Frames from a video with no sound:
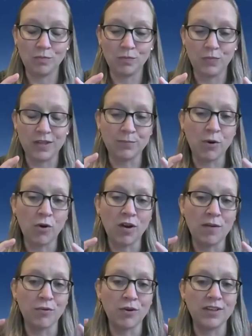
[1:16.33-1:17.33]
this
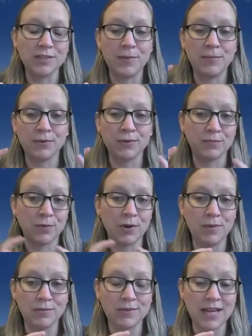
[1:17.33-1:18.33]
program brings people's
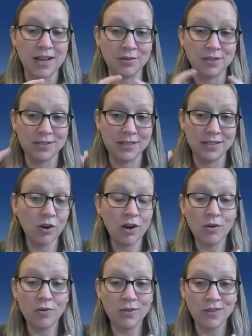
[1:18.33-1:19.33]
premiums down to
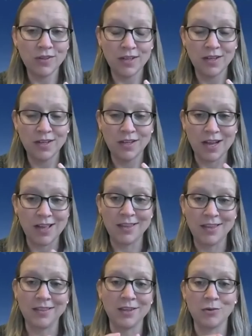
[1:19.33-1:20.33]
zero. I
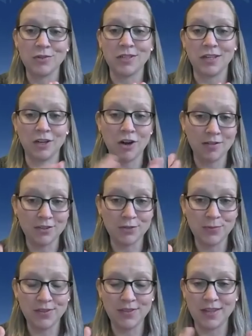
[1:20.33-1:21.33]
think there was an
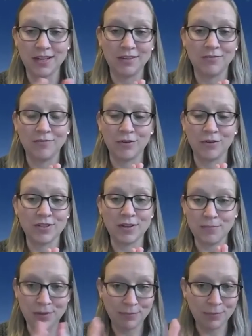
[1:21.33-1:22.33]
acknowledgement that for
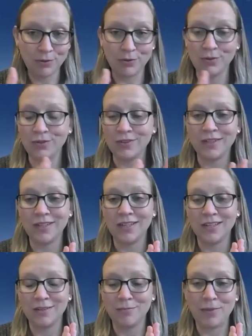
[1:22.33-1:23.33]
some people,
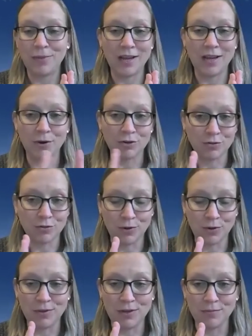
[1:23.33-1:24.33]
paying a partial
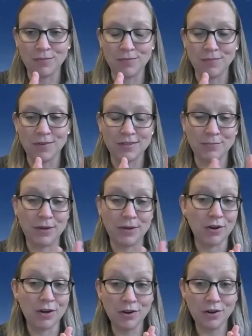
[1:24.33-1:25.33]
premium is a
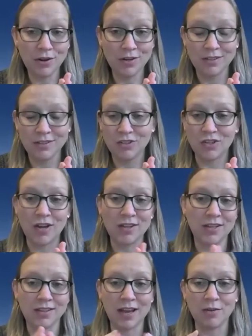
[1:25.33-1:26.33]
barrier. So I
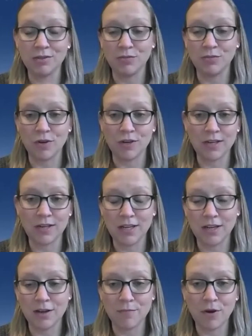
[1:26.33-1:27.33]
think that was one
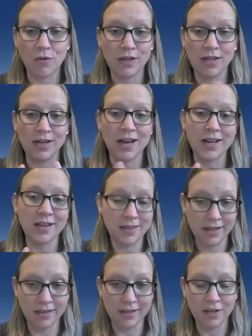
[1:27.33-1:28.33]
key component. I
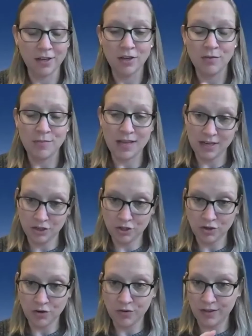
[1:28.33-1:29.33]
think making
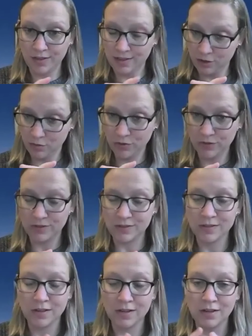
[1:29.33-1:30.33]
sure that there was